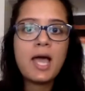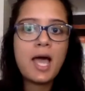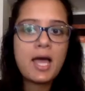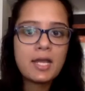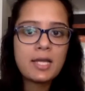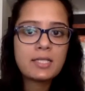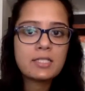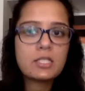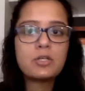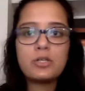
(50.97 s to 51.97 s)

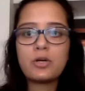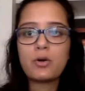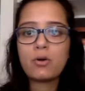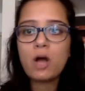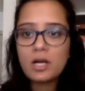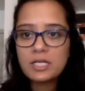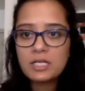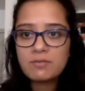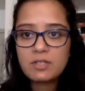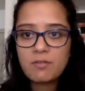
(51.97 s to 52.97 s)
headaches,
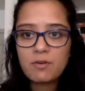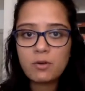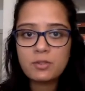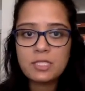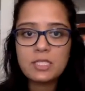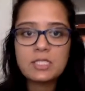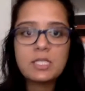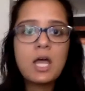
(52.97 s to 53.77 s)
neurocognitive difficulties,